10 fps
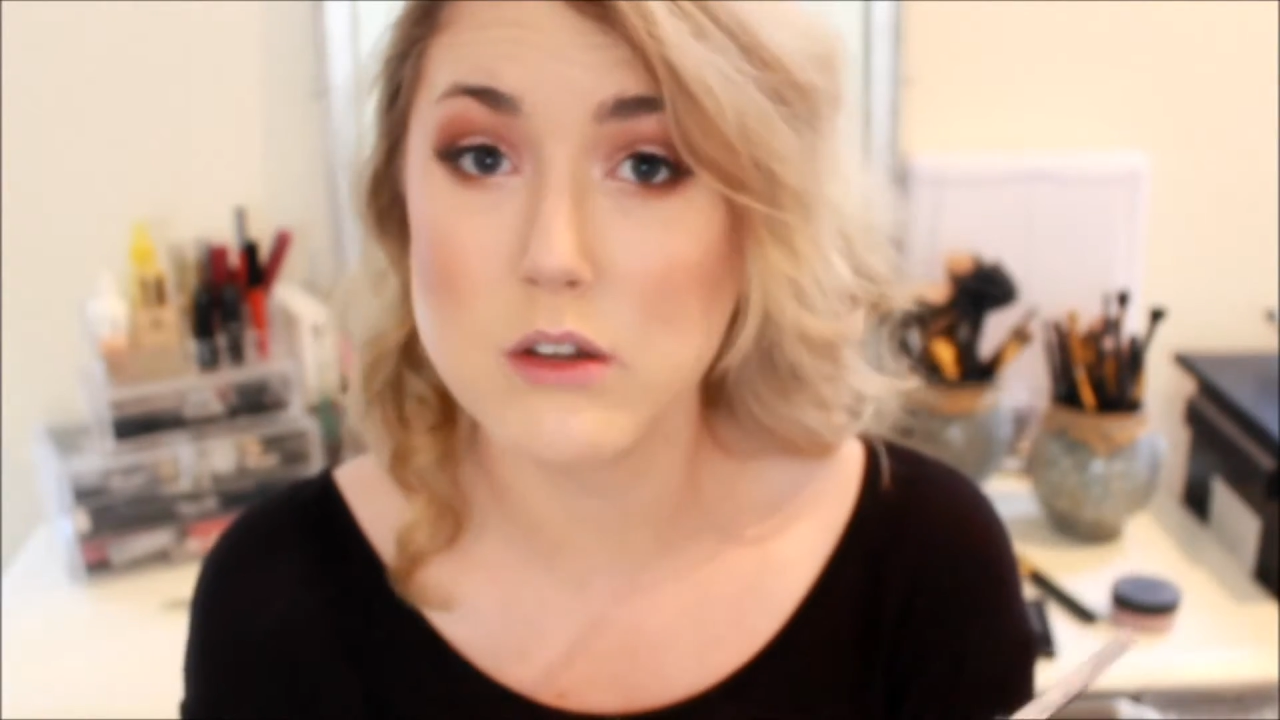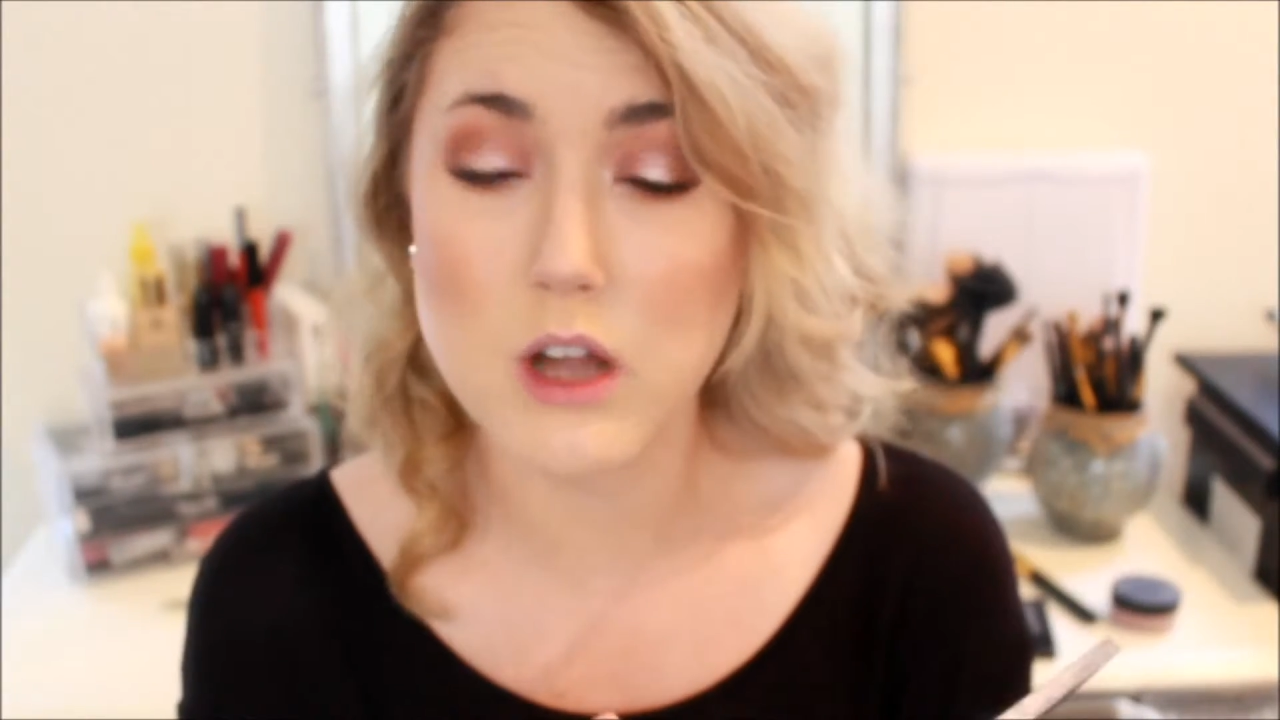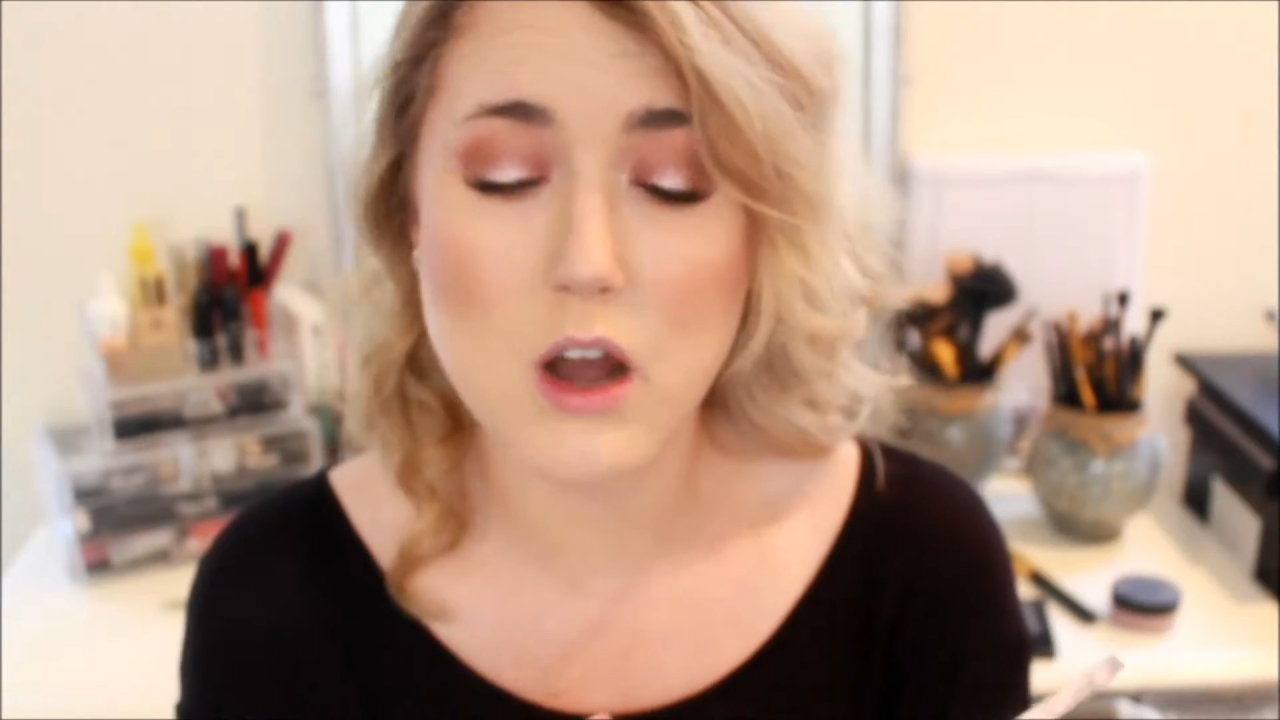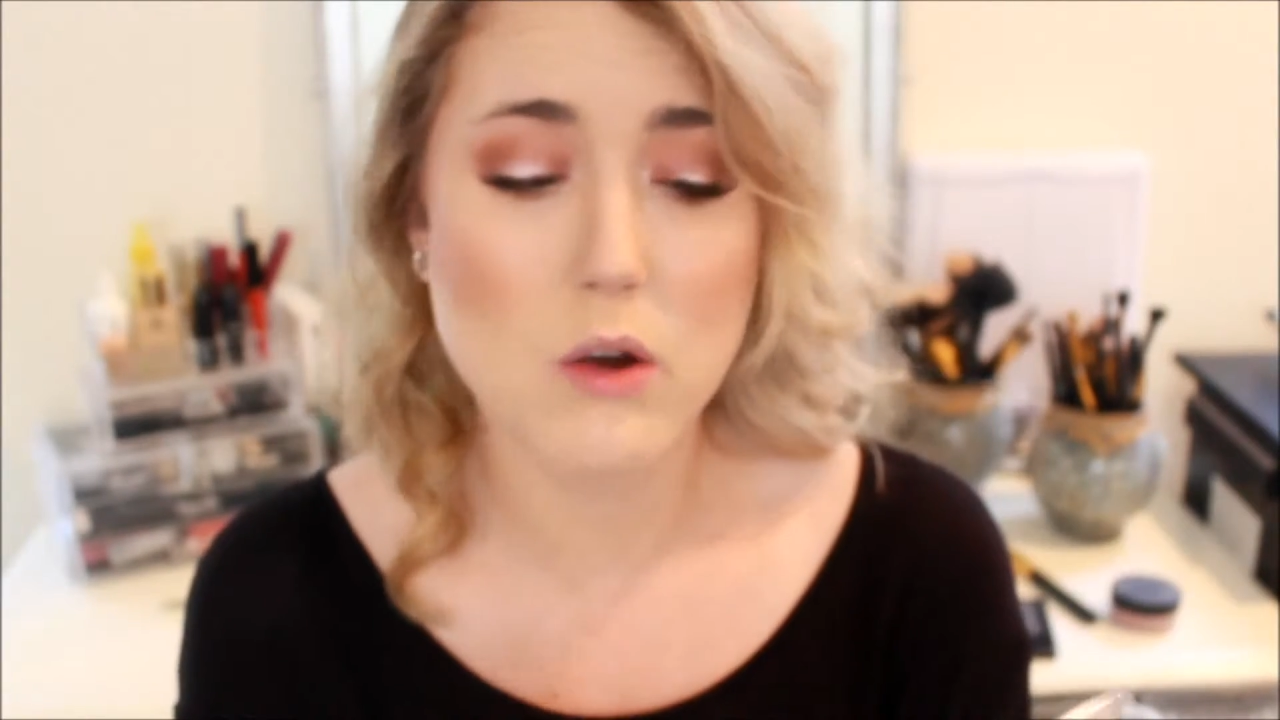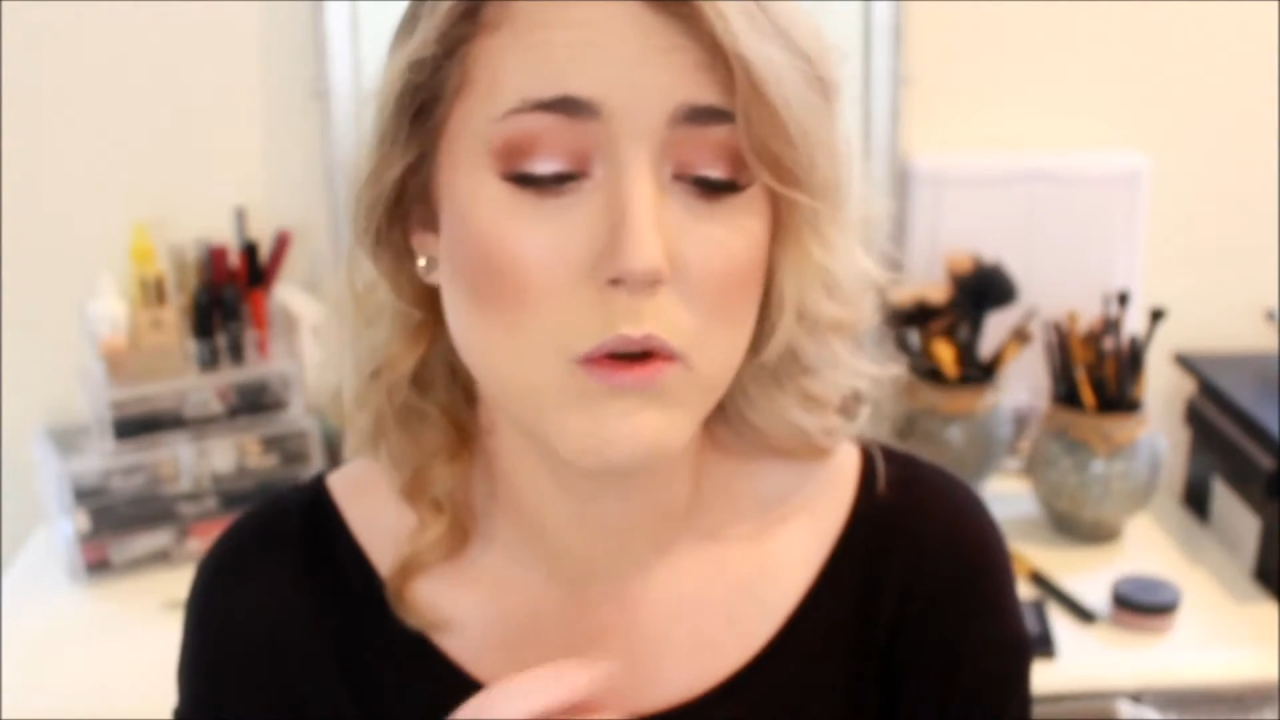
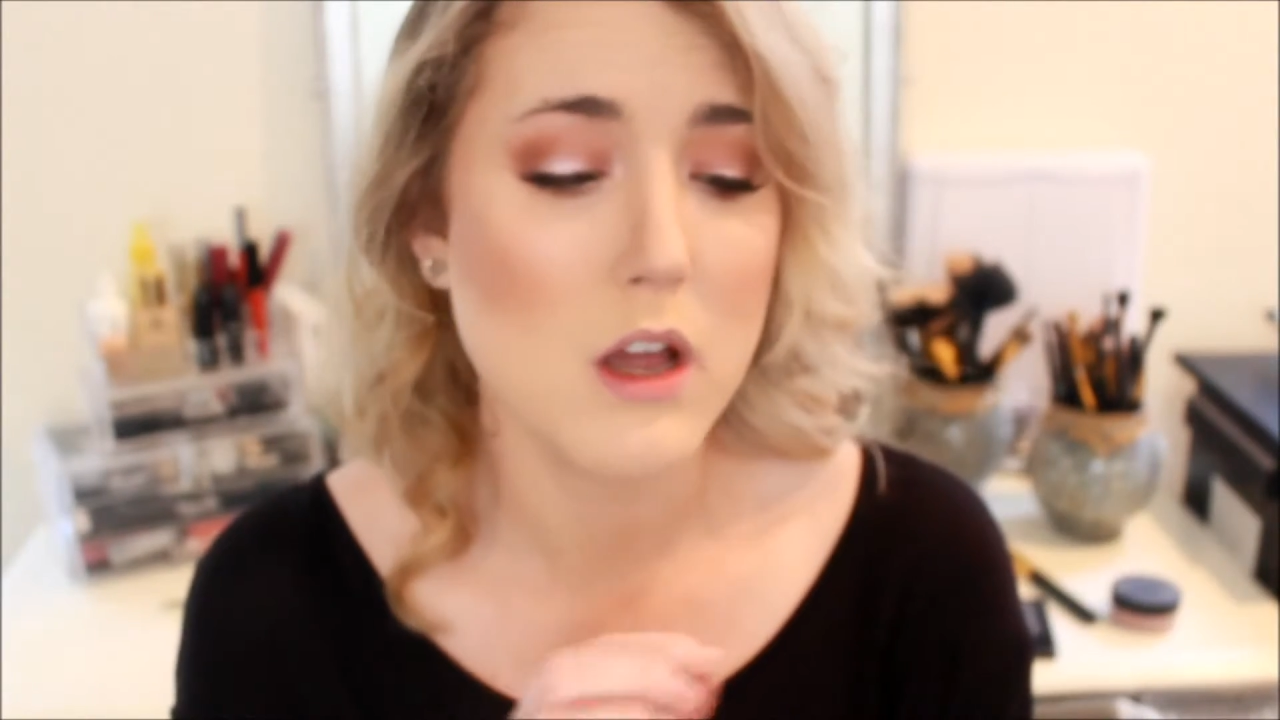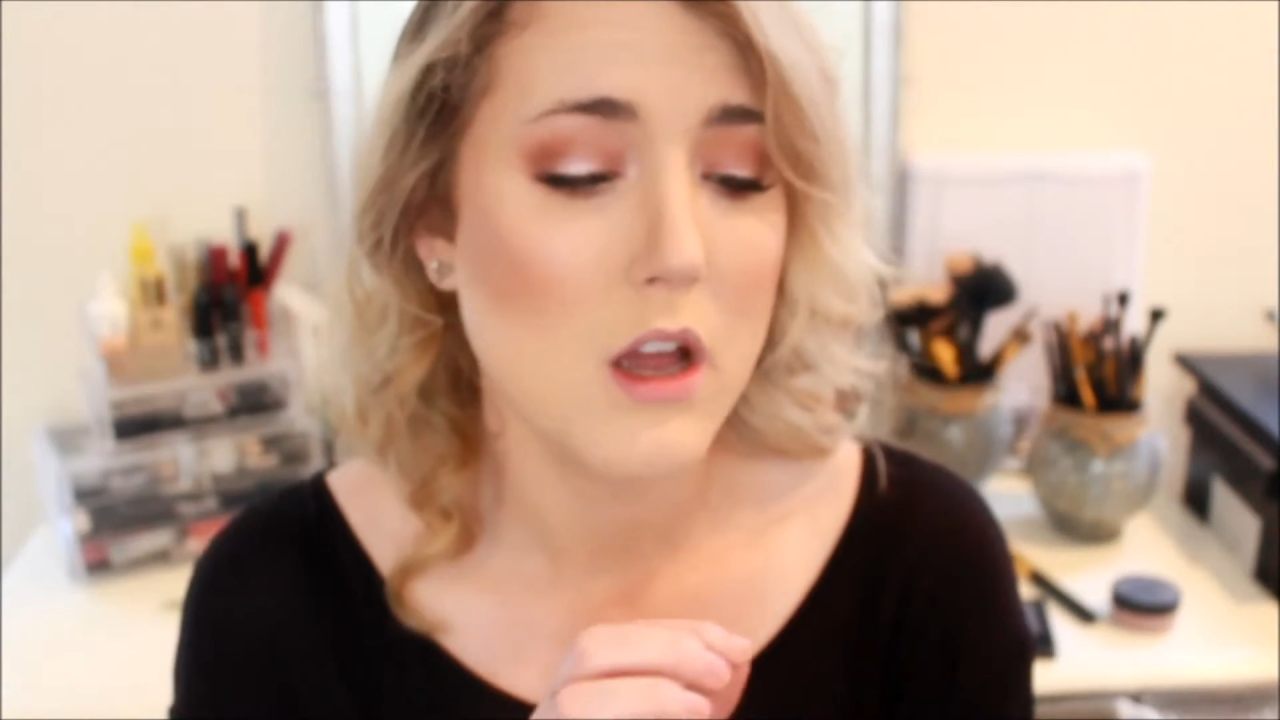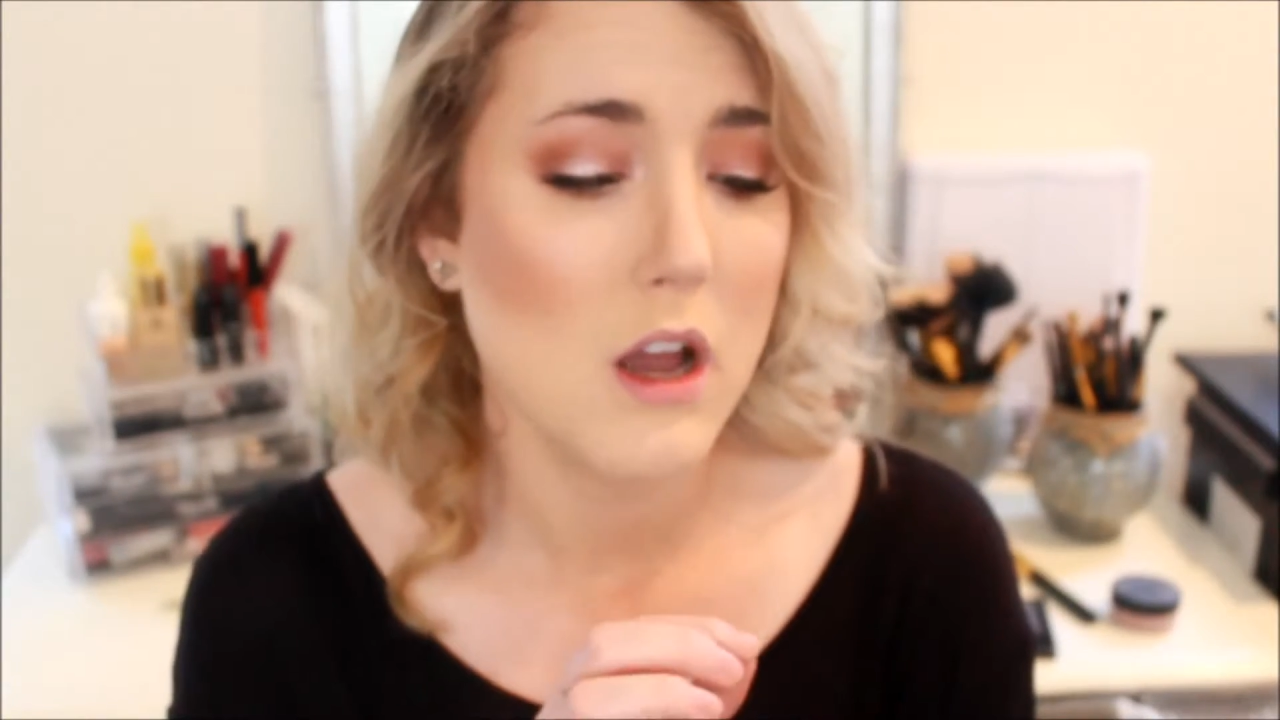glow,